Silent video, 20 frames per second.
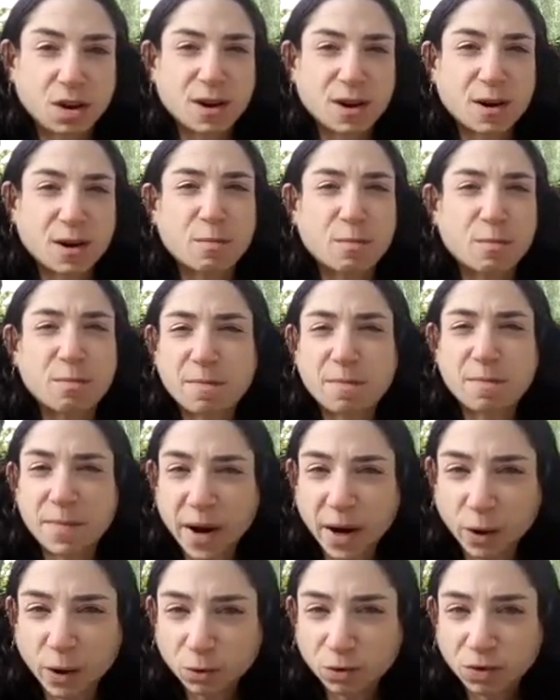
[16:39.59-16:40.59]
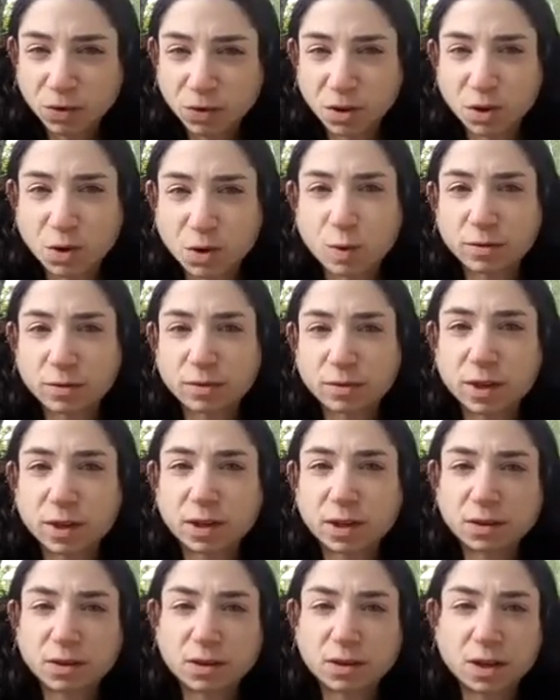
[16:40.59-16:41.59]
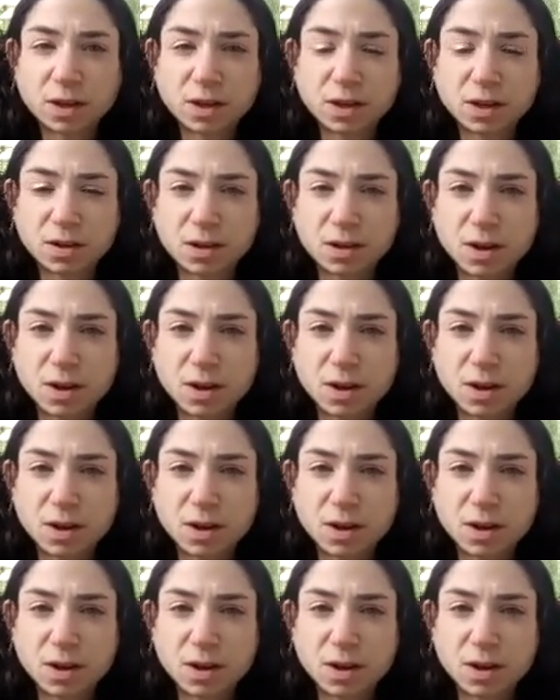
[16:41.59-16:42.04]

about equivalently,